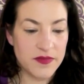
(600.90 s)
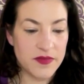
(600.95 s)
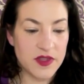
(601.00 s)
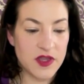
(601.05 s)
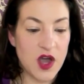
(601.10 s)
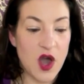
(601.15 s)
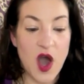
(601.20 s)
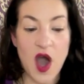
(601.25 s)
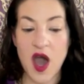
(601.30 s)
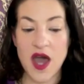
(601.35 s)

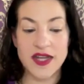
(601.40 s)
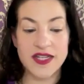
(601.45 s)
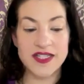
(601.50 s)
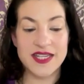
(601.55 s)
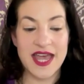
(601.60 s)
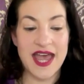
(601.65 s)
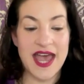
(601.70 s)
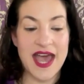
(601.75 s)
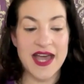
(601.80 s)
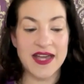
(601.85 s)

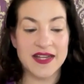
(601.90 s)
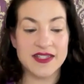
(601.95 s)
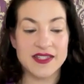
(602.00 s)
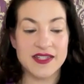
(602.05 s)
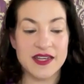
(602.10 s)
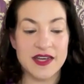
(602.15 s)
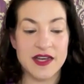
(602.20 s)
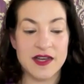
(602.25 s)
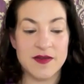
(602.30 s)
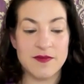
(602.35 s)
contact
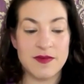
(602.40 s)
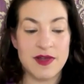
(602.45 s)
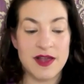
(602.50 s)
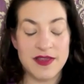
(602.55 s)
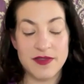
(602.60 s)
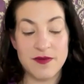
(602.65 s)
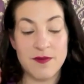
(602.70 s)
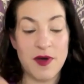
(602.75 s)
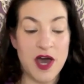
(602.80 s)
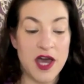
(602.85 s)

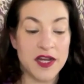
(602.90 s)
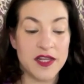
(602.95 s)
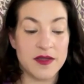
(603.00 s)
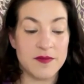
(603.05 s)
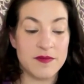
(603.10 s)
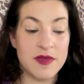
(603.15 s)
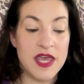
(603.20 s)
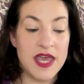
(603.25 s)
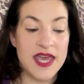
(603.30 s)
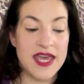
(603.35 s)
at the
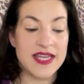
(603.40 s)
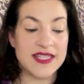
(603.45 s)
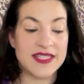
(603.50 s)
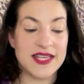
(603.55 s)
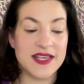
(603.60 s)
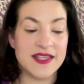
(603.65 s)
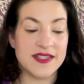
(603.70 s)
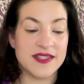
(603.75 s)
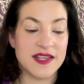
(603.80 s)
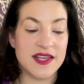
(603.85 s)
bottom, it
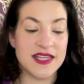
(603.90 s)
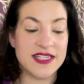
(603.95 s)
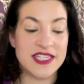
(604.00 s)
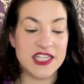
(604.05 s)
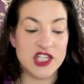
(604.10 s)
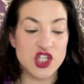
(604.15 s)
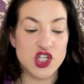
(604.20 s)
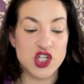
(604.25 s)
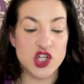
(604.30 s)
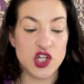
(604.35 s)
says
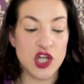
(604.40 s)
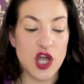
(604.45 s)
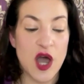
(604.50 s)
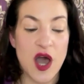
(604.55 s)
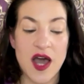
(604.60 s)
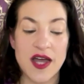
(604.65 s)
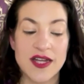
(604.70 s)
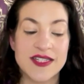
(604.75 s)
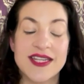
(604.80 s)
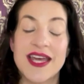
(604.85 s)
additional
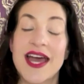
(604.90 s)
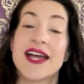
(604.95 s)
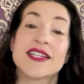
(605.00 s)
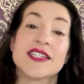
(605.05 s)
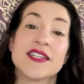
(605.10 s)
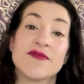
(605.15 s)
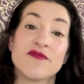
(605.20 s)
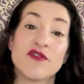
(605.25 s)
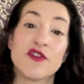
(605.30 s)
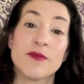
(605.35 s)
contact
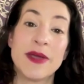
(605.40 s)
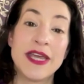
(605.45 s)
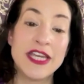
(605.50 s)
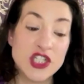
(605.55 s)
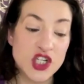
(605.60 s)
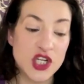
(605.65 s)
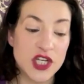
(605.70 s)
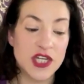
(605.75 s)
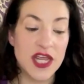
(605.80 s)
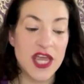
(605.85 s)

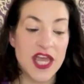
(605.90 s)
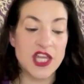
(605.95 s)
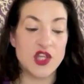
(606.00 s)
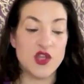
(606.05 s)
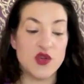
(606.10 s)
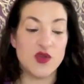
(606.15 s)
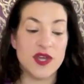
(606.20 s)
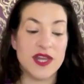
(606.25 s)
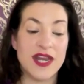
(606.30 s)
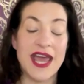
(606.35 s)
information, and
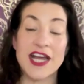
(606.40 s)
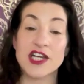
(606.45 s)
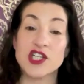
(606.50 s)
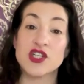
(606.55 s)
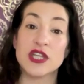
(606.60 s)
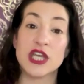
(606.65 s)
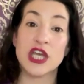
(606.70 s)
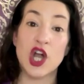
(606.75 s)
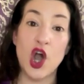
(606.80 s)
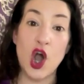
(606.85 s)
you can
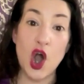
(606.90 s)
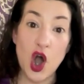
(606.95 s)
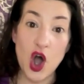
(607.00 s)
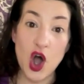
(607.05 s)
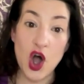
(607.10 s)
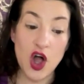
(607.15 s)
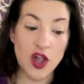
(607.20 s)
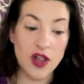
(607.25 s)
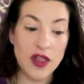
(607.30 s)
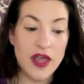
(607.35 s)
actually
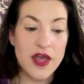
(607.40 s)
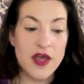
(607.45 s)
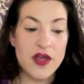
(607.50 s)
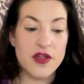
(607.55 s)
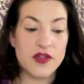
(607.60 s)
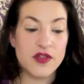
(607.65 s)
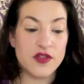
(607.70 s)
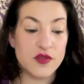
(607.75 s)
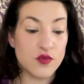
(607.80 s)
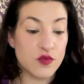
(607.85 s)
call
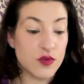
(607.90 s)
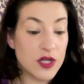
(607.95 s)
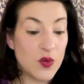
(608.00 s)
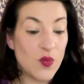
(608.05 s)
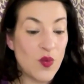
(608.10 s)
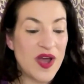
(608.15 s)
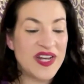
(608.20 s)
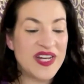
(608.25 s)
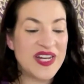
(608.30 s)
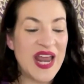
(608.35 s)

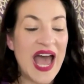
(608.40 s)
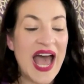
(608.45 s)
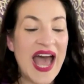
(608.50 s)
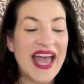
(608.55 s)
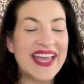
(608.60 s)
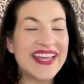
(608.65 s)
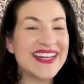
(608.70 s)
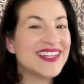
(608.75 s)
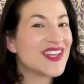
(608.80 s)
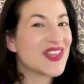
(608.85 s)

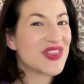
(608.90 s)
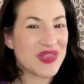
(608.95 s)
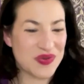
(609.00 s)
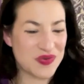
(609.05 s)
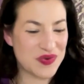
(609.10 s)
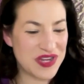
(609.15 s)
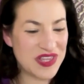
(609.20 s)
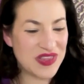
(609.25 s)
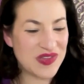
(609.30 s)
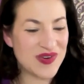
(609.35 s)

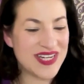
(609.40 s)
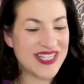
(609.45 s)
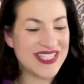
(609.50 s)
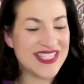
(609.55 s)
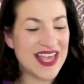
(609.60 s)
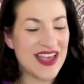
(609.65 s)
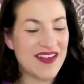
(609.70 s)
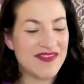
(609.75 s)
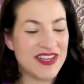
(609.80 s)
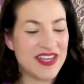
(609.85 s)

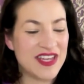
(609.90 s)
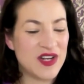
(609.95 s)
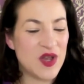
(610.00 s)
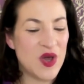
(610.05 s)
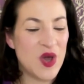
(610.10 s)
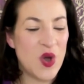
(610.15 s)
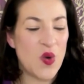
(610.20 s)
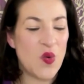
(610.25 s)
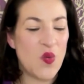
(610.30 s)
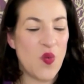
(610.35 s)

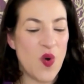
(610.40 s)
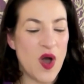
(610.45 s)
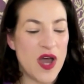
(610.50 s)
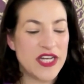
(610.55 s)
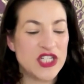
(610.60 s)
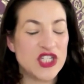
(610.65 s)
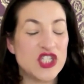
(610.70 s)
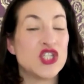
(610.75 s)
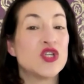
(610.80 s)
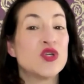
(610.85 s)

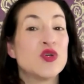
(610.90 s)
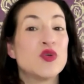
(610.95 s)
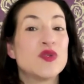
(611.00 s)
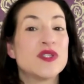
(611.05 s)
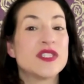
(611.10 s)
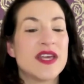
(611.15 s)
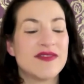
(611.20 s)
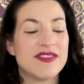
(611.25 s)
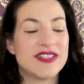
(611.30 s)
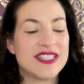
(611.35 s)

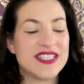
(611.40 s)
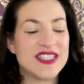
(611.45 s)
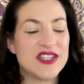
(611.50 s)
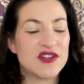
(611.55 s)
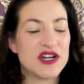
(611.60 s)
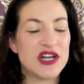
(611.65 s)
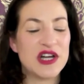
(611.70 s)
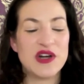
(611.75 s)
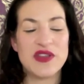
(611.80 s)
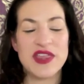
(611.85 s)

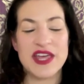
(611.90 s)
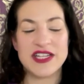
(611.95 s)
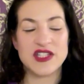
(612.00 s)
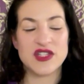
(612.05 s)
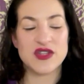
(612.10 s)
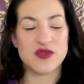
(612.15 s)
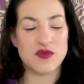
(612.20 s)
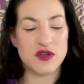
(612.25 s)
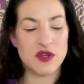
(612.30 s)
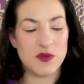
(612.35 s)
319-337-1270.
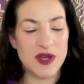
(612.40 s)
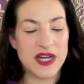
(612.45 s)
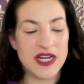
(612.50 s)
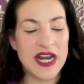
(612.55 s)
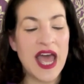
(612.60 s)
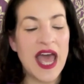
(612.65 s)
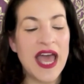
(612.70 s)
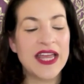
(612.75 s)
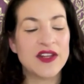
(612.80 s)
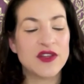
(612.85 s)
That's
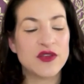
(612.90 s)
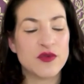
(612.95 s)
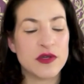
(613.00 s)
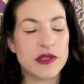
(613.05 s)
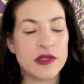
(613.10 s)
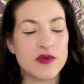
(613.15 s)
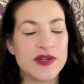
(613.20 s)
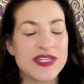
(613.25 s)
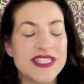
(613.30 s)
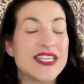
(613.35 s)

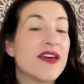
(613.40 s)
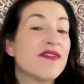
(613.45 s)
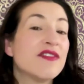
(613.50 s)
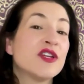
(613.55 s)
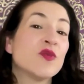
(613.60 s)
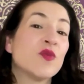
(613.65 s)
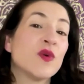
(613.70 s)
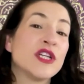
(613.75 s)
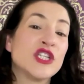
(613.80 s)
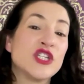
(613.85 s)

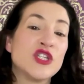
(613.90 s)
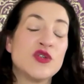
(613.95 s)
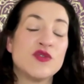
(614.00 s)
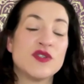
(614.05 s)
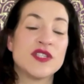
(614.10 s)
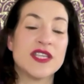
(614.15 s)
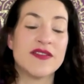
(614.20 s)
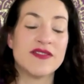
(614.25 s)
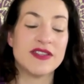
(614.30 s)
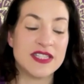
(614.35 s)

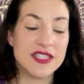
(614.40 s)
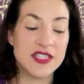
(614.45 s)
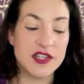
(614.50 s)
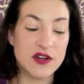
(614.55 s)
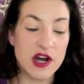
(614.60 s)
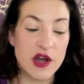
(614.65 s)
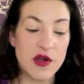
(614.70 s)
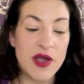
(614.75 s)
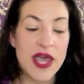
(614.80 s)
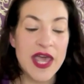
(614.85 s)

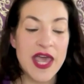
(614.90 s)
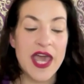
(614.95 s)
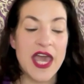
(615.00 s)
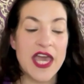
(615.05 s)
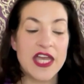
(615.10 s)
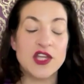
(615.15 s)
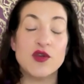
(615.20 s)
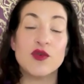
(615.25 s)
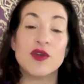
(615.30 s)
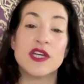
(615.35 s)
319-337-1270.
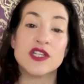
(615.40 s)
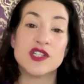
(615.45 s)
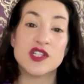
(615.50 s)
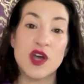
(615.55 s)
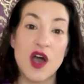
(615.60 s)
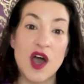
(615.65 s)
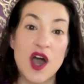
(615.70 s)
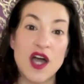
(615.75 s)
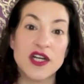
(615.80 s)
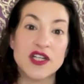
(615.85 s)
And you can
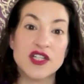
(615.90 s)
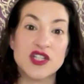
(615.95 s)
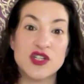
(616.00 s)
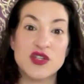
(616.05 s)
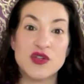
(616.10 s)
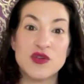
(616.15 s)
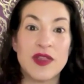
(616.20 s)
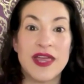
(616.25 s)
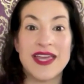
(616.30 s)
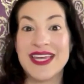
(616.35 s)
talk
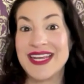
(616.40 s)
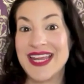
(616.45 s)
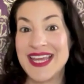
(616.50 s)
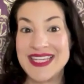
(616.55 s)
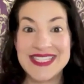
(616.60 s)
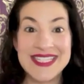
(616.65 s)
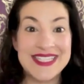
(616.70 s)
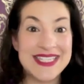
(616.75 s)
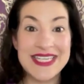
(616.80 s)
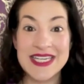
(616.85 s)
to like an
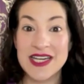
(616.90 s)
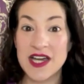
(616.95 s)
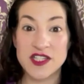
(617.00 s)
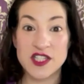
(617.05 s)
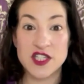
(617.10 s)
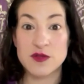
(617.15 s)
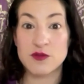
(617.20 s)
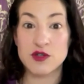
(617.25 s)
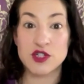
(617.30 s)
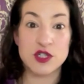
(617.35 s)
ACT
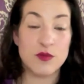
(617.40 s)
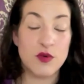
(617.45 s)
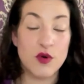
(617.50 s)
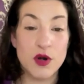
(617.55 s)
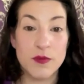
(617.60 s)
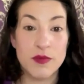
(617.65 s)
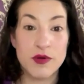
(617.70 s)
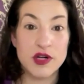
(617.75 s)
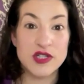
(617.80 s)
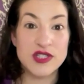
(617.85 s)
customer
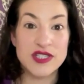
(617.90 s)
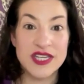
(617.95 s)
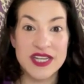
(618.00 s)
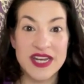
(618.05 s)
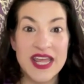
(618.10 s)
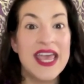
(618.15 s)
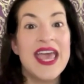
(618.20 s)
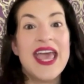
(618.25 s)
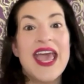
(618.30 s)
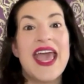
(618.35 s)
support
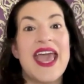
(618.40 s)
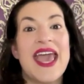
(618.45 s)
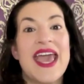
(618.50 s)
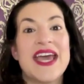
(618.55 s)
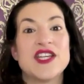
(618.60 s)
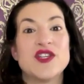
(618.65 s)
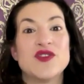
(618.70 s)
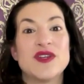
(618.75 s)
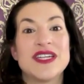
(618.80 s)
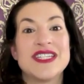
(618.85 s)
person
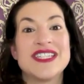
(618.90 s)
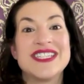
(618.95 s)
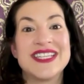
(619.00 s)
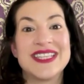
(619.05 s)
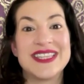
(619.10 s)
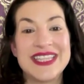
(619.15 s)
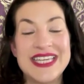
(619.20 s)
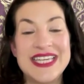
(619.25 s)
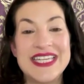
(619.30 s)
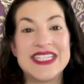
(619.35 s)
and you can
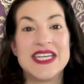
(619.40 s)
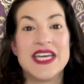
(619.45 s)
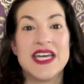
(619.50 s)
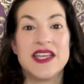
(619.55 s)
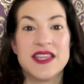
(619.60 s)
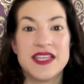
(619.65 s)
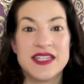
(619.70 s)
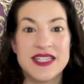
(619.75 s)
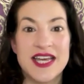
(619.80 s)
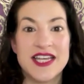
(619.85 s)
delete
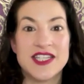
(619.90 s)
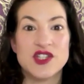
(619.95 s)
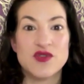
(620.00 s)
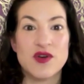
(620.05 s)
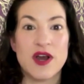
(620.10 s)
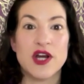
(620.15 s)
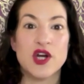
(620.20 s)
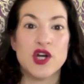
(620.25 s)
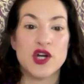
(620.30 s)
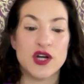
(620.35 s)
the test
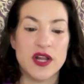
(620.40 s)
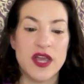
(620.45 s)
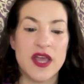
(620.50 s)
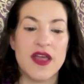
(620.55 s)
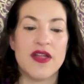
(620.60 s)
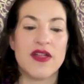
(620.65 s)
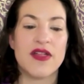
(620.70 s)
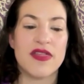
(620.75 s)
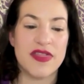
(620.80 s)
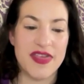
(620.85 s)
record
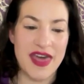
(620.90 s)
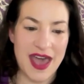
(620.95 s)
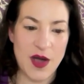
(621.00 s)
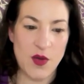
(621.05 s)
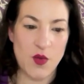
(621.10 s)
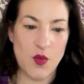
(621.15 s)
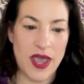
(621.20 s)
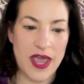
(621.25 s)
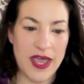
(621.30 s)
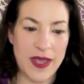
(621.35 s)
that
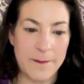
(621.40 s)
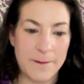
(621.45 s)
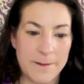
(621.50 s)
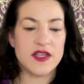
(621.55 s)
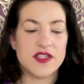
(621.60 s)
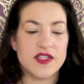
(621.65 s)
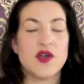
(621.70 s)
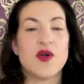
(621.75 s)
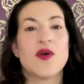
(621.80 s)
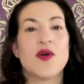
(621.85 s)
way.
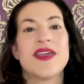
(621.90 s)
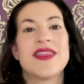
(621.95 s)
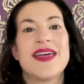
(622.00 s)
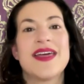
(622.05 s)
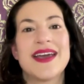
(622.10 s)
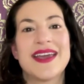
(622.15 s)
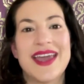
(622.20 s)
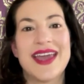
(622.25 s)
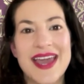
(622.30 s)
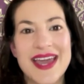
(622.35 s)
So in
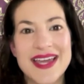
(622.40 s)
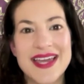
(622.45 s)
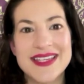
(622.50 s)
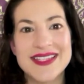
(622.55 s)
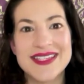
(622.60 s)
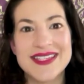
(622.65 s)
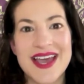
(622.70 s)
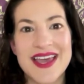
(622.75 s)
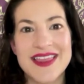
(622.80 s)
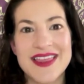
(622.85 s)
that
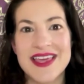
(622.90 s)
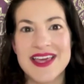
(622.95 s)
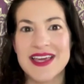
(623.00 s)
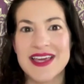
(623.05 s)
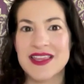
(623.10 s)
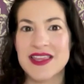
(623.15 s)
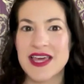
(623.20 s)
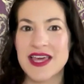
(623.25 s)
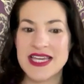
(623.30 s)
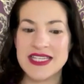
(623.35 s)
case, I
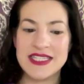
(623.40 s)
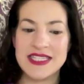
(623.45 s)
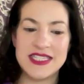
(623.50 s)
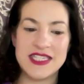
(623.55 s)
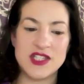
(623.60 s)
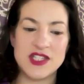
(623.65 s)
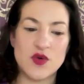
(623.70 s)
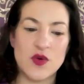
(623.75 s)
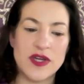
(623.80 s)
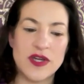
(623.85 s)
think the
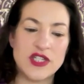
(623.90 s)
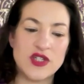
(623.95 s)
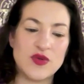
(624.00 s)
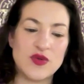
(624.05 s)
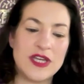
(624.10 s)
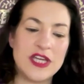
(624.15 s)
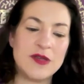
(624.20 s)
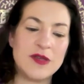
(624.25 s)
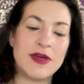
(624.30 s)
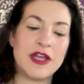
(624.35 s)
ACT is going
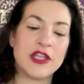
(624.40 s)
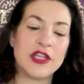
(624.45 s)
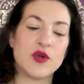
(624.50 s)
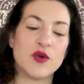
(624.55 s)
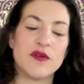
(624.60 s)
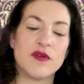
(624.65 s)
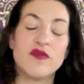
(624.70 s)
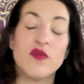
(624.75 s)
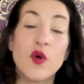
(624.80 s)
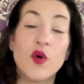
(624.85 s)
to email you
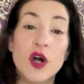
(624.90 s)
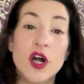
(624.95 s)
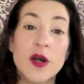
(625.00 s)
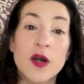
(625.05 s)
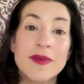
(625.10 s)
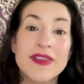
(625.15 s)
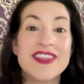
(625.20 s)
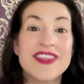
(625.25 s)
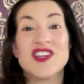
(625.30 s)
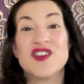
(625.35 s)
a
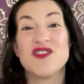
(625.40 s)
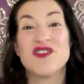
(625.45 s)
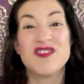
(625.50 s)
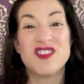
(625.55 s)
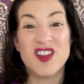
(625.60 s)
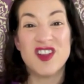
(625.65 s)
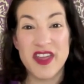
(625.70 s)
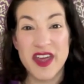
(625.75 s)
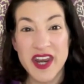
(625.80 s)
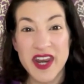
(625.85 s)
form and then you
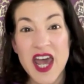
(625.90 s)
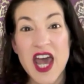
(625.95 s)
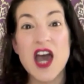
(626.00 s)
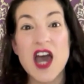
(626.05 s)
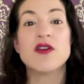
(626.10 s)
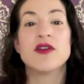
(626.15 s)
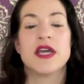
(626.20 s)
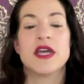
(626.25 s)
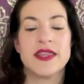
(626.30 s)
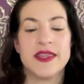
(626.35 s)
fill that
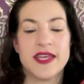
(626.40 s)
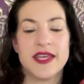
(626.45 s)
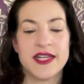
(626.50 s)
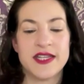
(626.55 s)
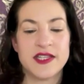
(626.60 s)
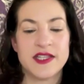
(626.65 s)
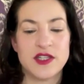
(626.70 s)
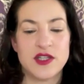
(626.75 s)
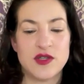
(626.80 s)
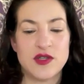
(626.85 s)
out and
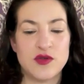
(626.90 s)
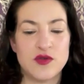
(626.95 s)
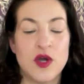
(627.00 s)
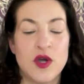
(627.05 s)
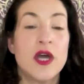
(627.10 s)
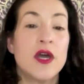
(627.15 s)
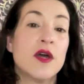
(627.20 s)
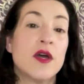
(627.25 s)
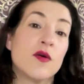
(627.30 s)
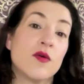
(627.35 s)
then you
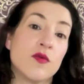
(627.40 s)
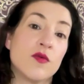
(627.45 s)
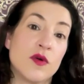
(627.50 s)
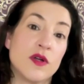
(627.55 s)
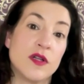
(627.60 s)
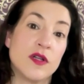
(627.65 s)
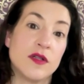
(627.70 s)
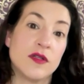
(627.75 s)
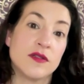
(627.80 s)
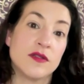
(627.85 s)

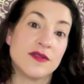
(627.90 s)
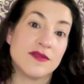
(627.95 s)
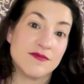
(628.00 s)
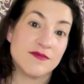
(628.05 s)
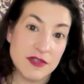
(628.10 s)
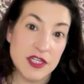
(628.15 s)
will,